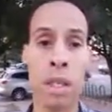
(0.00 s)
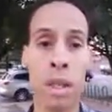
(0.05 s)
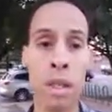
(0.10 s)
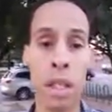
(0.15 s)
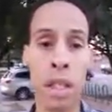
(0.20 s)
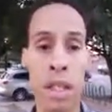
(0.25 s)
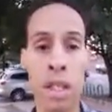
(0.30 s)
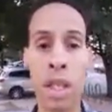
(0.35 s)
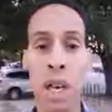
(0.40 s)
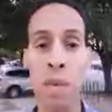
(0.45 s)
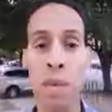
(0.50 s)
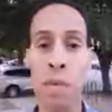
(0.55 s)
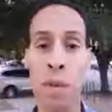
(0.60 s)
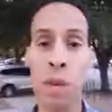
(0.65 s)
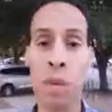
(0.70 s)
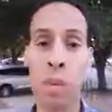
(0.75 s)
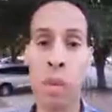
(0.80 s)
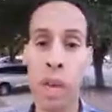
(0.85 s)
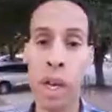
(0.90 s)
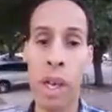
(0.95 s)
there's
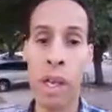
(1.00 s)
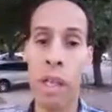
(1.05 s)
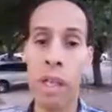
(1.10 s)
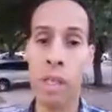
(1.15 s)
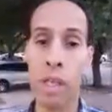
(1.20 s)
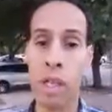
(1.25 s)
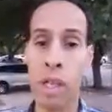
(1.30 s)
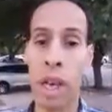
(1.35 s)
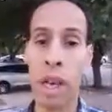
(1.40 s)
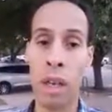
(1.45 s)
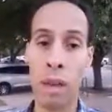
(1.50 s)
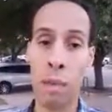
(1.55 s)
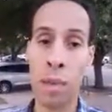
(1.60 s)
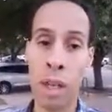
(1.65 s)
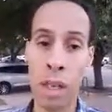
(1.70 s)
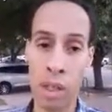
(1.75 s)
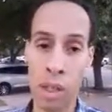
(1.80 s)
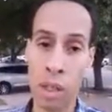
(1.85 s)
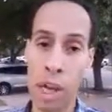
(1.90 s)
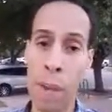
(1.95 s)
definitely ways that
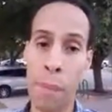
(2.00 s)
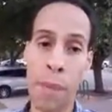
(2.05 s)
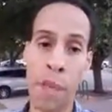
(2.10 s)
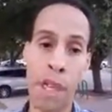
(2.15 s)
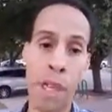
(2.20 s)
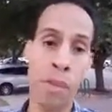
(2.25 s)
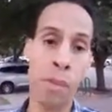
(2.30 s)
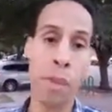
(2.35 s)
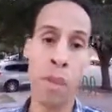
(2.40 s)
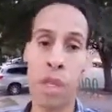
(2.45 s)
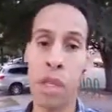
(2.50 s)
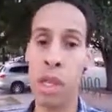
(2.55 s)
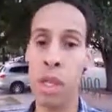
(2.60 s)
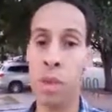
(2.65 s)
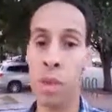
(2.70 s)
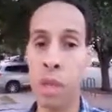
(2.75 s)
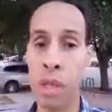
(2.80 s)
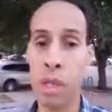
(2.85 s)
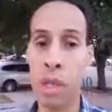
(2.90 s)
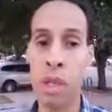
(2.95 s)
we could stop the government
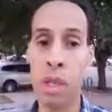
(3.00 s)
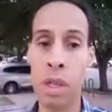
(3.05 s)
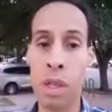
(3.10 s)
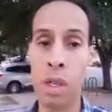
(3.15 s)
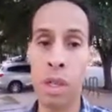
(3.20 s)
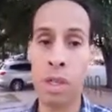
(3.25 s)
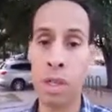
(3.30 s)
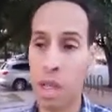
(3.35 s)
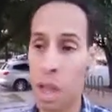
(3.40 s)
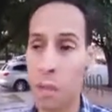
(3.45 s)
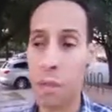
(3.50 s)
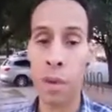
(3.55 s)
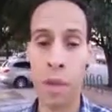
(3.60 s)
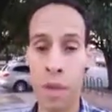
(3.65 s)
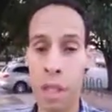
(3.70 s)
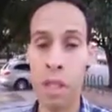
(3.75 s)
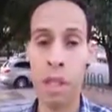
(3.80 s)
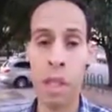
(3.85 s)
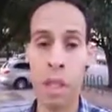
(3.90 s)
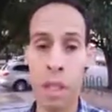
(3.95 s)
secrecy,
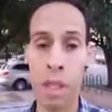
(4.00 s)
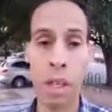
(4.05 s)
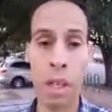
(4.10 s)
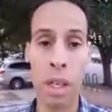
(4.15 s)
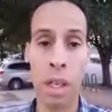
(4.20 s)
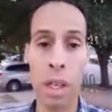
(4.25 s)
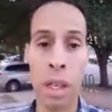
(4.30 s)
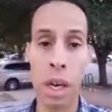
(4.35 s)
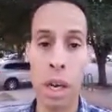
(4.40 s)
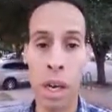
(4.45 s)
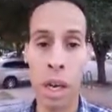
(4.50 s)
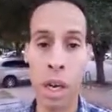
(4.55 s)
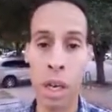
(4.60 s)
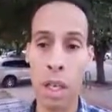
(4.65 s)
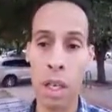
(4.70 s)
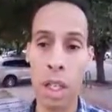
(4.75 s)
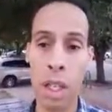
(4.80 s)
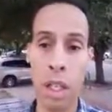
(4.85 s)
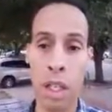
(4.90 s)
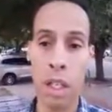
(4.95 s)
definitely.
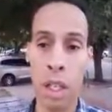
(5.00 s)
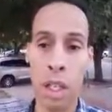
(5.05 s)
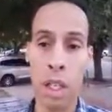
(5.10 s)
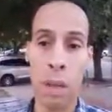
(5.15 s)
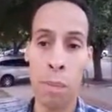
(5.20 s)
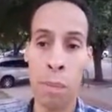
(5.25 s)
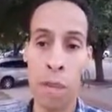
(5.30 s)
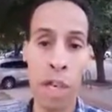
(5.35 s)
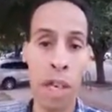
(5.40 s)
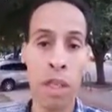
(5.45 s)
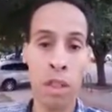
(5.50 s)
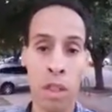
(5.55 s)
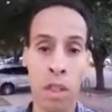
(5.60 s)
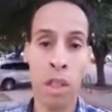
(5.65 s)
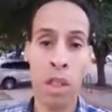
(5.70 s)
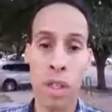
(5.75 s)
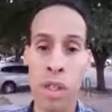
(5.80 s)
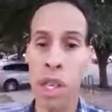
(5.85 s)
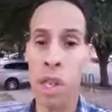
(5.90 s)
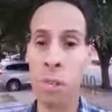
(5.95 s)
But it's
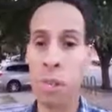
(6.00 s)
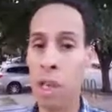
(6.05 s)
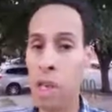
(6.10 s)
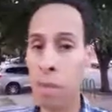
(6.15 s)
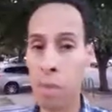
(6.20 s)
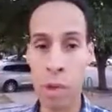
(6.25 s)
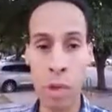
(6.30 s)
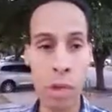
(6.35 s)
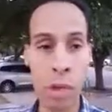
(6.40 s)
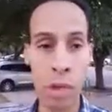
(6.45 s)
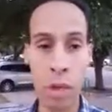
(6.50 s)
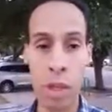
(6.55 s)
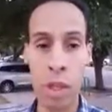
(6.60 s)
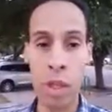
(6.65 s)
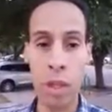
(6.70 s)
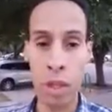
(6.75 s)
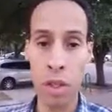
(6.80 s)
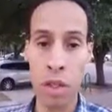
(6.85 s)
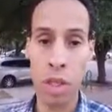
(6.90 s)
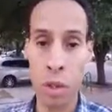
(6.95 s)
going to take people
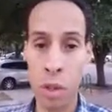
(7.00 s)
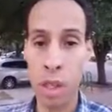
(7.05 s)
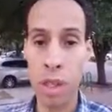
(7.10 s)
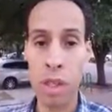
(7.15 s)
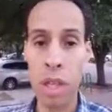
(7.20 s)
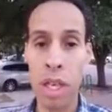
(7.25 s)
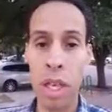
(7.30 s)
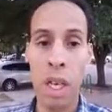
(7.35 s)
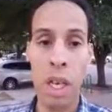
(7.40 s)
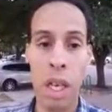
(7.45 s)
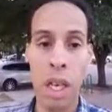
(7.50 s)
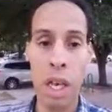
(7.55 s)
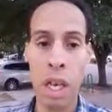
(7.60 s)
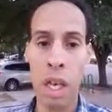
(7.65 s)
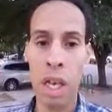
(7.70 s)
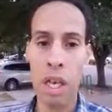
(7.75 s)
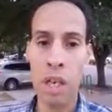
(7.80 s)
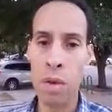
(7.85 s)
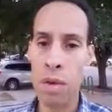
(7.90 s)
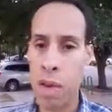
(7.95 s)
to do this.
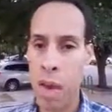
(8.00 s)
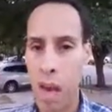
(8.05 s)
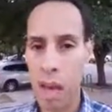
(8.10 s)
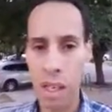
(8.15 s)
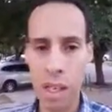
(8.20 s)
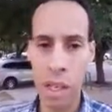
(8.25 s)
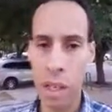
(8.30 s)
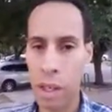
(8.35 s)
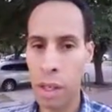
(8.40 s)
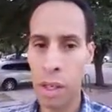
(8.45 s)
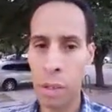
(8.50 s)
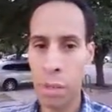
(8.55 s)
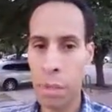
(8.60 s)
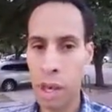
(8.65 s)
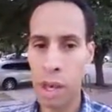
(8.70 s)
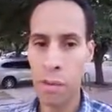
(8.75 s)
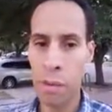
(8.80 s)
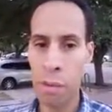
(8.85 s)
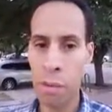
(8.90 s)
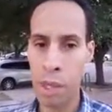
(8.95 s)
You're not going to get
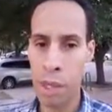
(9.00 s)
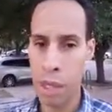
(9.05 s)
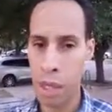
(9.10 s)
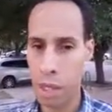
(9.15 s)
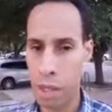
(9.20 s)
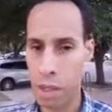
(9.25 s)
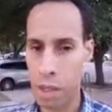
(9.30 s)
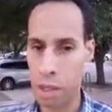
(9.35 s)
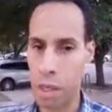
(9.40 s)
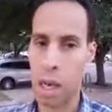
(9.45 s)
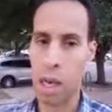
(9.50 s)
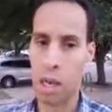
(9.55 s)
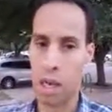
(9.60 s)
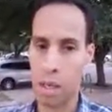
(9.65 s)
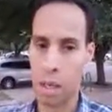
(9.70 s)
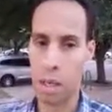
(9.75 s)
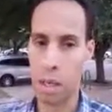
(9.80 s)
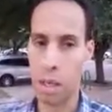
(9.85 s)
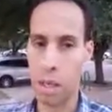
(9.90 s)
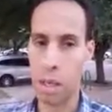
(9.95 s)
anybody from the
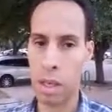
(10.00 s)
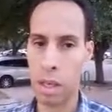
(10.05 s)
inside,